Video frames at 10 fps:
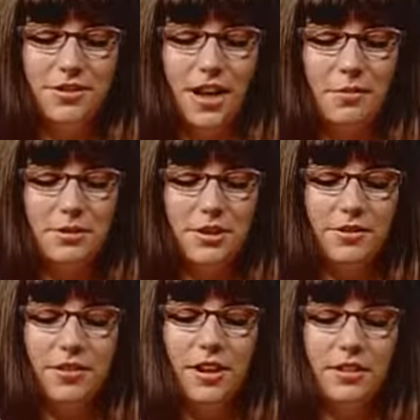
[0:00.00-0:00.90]
you've captured it
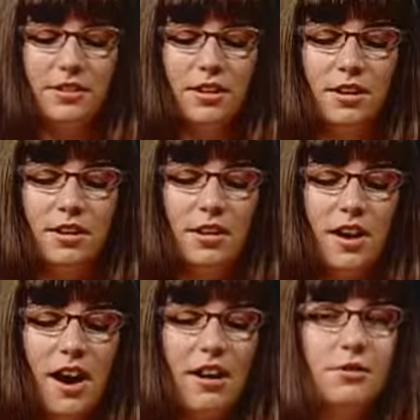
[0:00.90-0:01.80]
well.
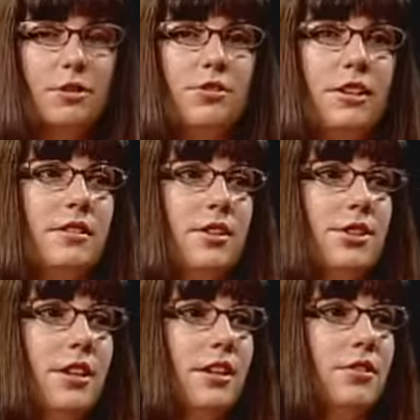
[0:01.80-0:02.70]
And as we
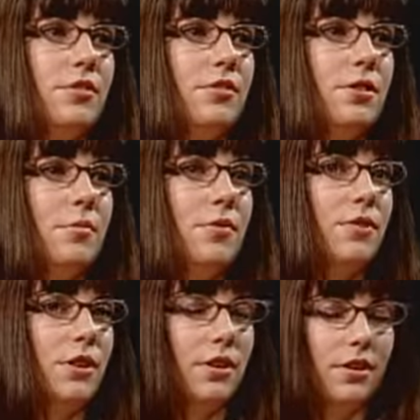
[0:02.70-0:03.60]
transition into some of
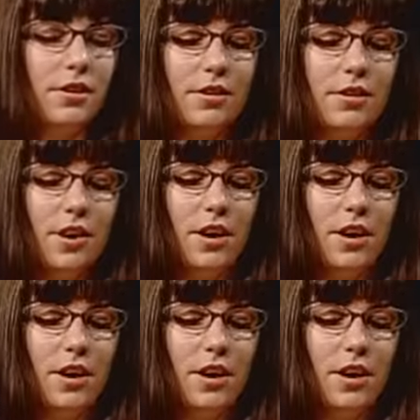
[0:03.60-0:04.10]
your